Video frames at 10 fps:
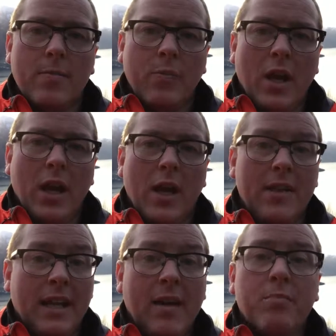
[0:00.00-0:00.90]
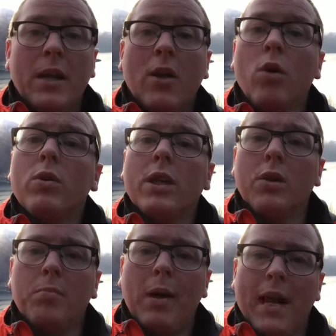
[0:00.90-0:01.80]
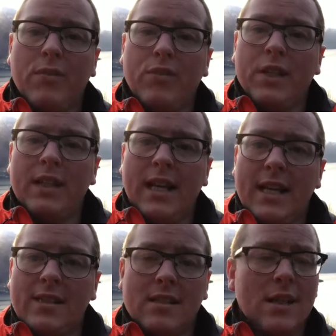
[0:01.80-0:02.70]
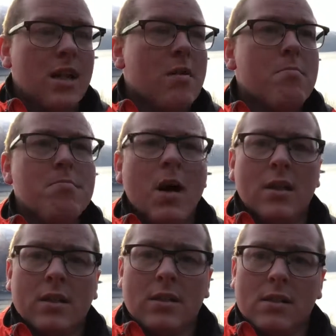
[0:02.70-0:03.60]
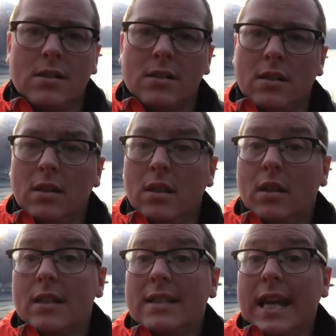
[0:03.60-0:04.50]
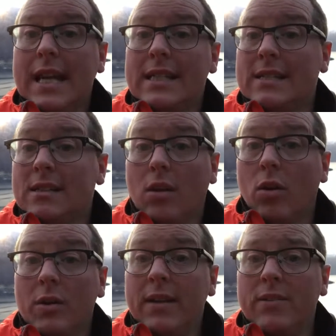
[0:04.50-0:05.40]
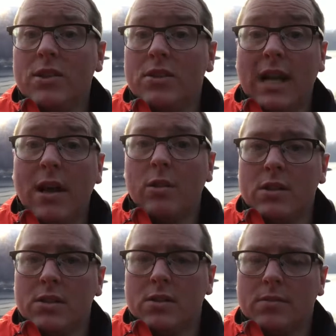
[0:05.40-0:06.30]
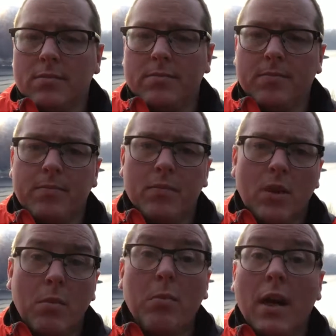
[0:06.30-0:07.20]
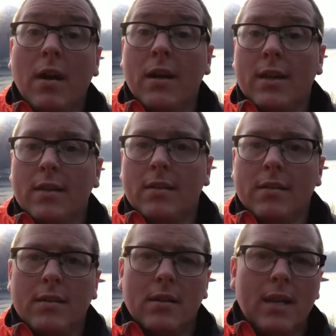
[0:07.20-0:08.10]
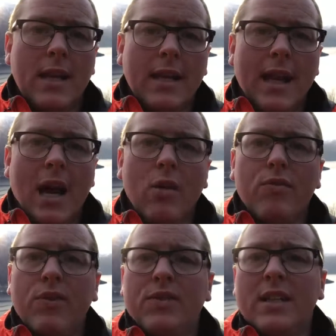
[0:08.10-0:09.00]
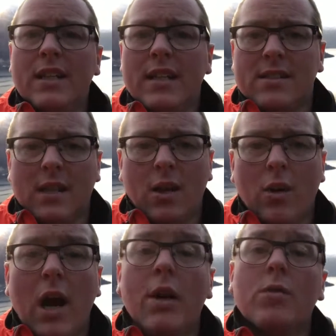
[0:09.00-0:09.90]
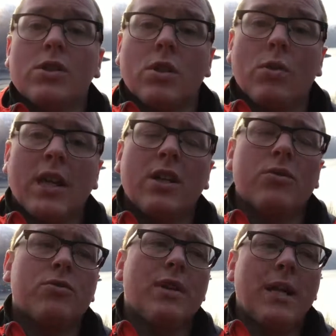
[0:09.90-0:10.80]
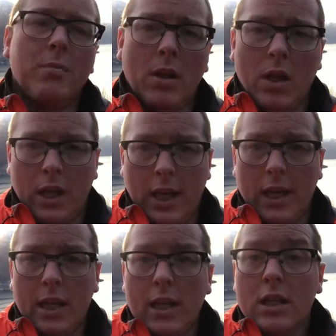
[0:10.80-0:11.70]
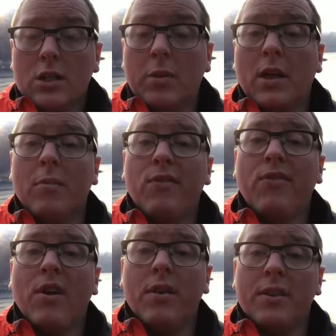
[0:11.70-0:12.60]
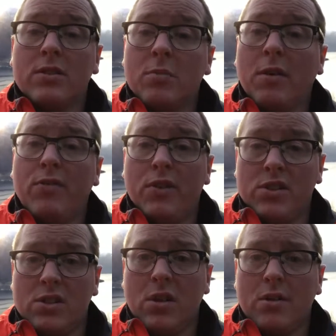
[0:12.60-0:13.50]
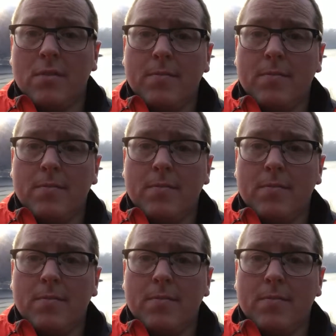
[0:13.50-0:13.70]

that have been holding you back for years, months, days, or even just hours behind. Now, 15 years ago, I was so incredibly lucky to become a father to my first son.